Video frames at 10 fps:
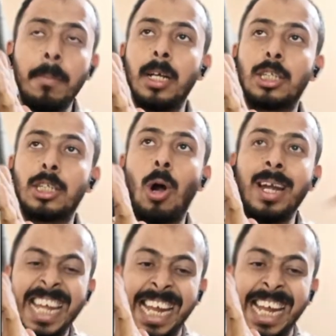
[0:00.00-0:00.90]
VM
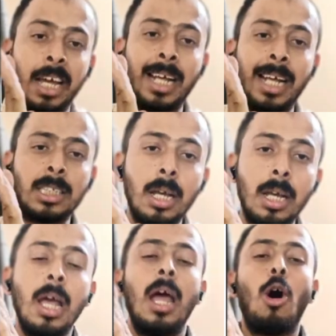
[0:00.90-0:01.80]
is called
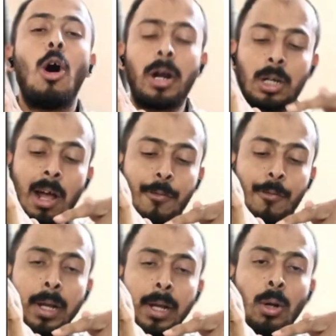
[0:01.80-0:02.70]
ingress, or
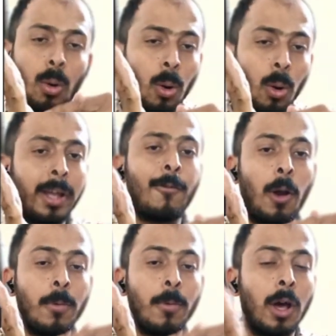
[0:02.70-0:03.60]
traffic
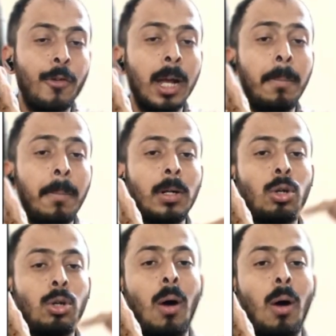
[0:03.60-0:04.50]
going from your
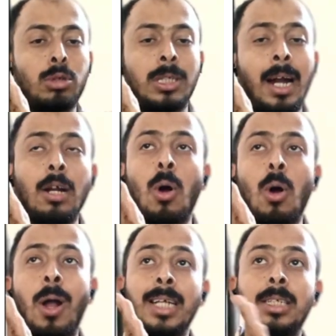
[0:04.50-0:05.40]
VM to
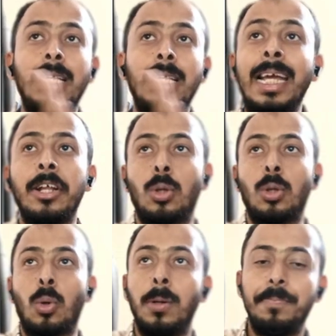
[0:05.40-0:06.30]
outside called as
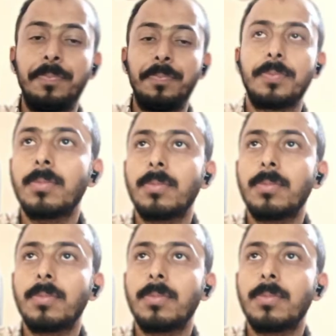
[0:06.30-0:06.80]
egress rule.